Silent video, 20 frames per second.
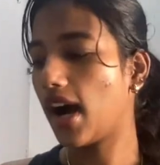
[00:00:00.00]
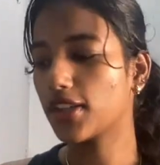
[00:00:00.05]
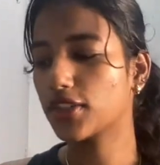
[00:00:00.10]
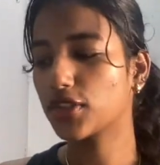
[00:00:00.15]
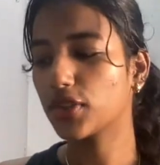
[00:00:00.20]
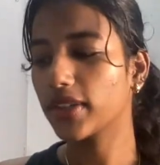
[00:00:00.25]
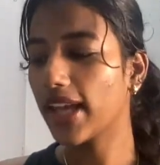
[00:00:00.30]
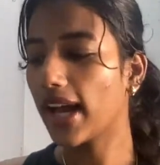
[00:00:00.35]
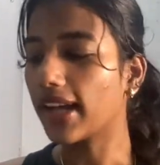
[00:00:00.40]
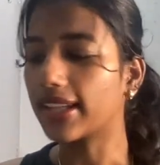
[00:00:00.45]
So
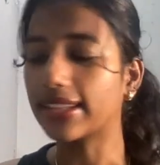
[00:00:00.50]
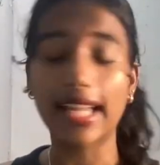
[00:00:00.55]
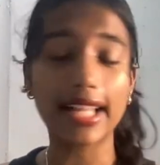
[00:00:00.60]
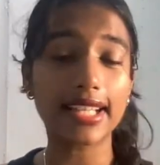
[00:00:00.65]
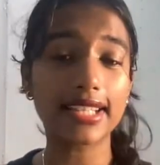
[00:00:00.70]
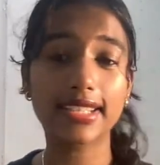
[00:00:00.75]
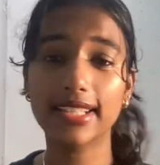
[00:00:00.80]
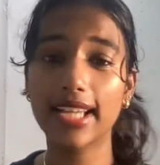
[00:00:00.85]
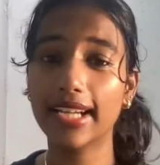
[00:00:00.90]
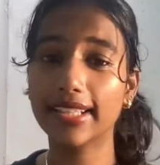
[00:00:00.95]
yeah,
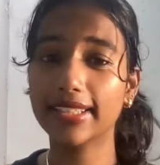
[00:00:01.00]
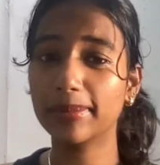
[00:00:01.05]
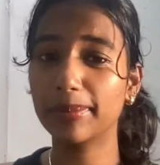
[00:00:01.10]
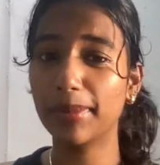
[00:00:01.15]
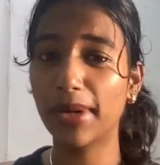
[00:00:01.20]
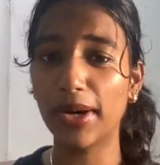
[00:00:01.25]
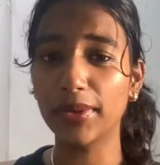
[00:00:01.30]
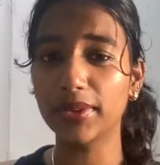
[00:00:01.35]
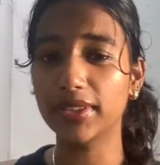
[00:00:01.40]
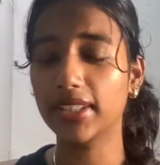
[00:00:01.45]
that's that
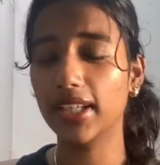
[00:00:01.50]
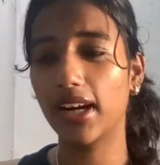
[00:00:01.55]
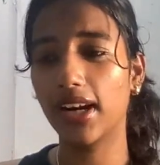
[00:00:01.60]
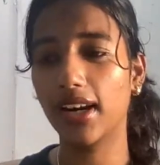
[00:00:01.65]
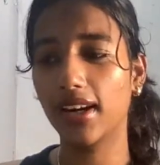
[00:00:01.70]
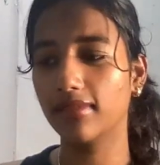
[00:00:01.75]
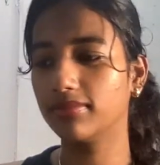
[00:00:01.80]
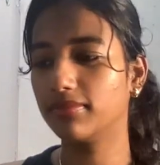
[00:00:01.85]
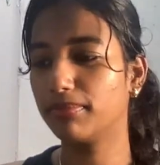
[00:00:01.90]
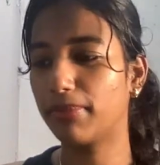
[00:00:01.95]
about
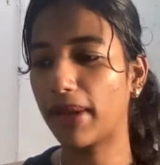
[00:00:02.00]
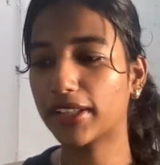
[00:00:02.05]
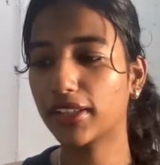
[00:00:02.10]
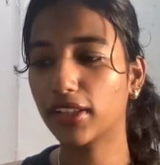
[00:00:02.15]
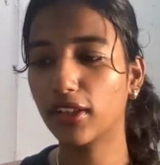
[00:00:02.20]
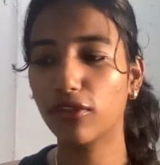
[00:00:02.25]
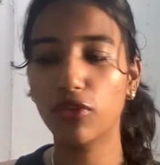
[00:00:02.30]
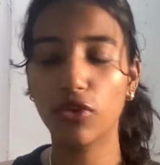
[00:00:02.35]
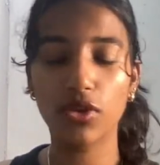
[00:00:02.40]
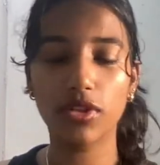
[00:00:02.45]

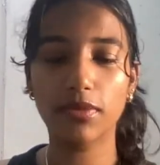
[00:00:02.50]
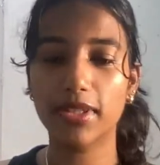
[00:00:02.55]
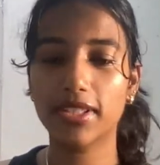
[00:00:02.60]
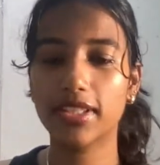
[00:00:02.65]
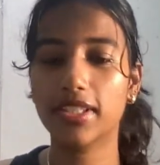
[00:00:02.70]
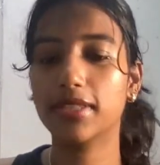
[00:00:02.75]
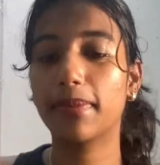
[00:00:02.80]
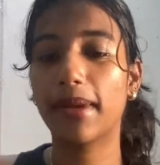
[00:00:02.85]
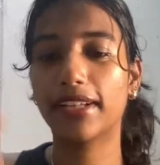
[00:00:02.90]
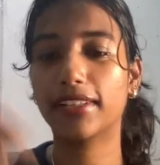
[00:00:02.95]
Bector Food,
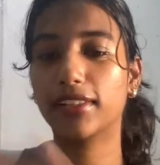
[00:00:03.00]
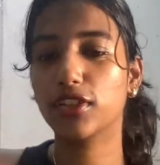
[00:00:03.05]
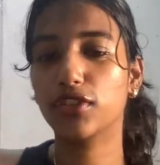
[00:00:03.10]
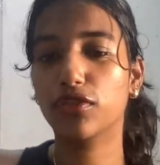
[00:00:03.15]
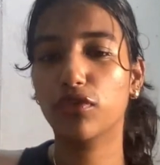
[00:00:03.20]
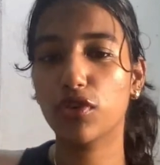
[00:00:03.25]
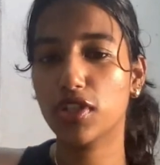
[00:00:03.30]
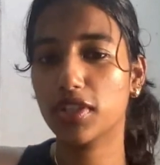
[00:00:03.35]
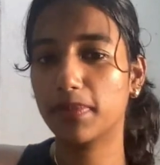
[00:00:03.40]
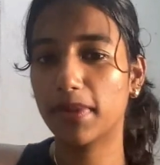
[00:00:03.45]
Mrs. Bector's
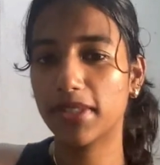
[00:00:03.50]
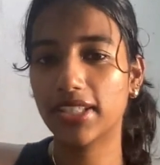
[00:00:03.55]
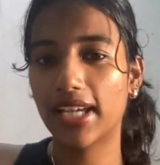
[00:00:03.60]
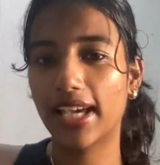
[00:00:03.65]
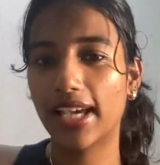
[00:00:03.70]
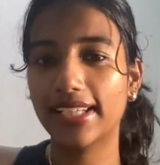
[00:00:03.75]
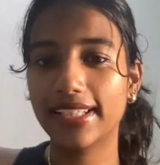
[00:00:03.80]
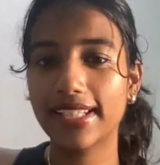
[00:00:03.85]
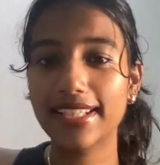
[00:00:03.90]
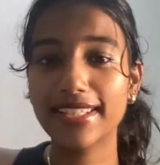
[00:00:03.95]
Food
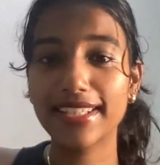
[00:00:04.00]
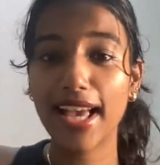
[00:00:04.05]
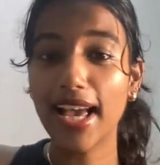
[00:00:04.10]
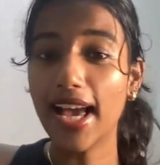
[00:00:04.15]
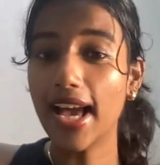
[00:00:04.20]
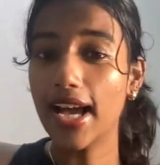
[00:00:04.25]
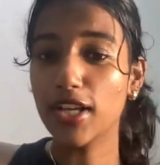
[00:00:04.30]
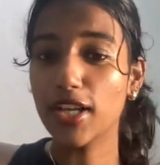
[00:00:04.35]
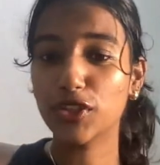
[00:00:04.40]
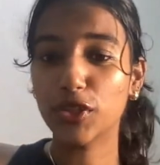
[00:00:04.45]
Specialities.
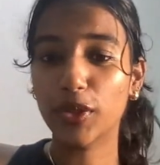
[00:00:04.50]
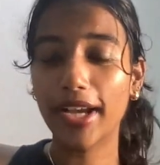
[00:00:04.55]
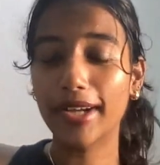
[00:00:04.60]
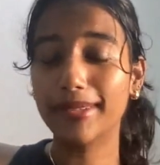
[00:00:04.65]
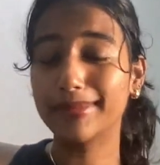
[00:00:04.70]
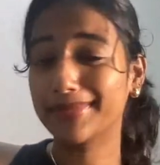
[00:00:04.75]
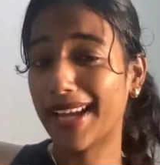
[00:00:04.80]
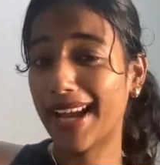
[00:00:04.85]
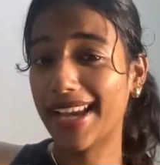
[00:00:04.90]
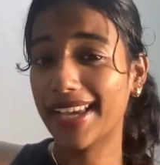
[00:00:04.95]
So yeah,
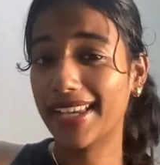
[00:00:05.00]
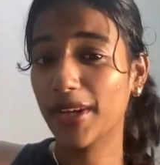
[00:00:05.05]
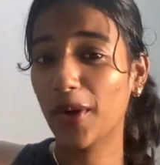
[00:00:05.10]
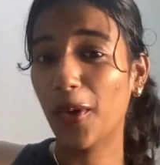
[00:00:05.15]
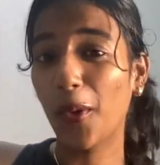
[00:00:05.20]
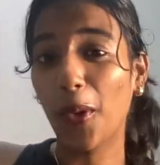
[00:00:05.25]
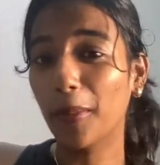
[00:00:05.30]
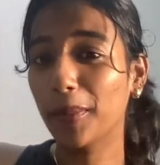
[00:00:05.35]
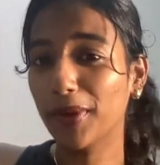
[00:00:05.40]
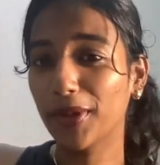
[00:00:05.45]
I
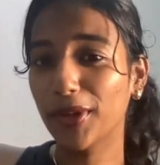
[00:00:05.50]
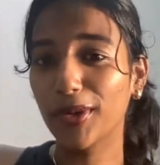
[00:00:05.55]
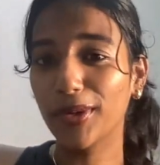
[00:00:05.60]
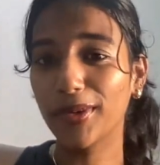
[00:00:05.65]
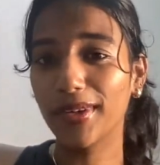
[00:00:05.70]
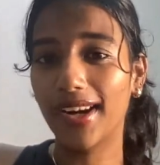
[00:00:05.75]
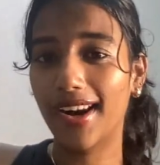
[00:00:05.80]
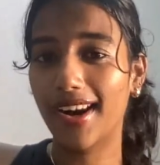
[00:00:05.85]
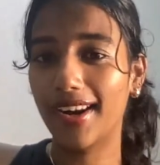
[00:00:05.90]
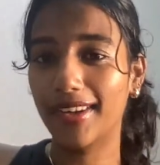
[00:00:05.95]
hope
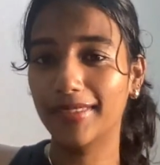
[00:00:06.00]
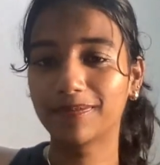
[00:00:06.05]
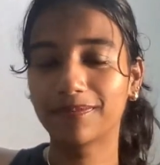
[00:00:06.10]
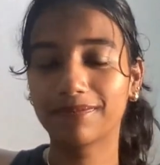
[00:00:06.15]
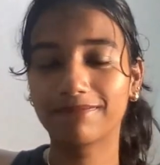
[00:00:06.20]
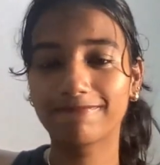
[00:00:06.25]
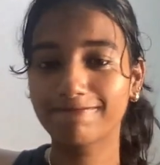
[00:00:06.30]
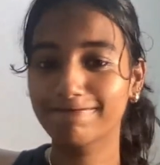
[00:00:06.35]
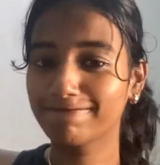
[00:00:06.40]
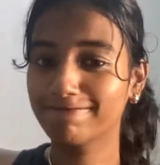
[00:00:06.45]

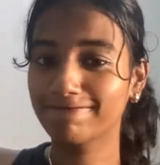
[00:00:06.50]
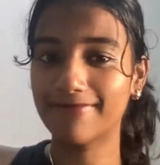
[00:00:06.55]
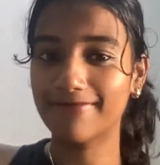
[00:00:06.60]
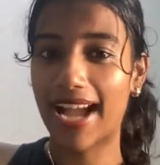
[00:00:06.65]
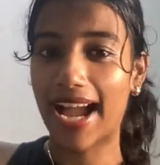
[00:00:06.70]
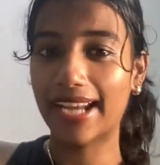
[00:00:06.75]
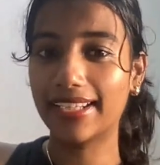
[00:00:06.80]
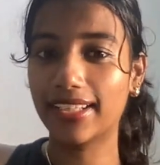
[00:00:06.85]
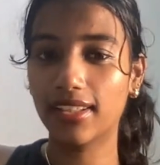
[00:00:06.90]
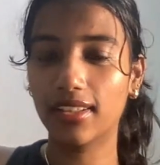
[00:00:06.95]

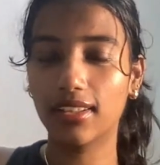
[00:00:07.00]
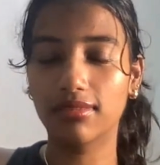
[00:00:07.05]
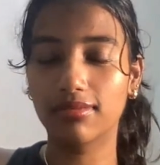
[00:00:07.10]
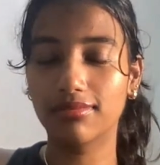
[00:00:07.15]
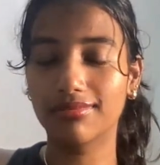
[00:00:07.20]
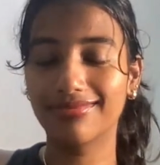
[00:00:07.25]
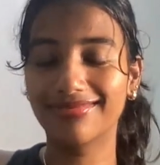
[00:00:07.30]
I don't know.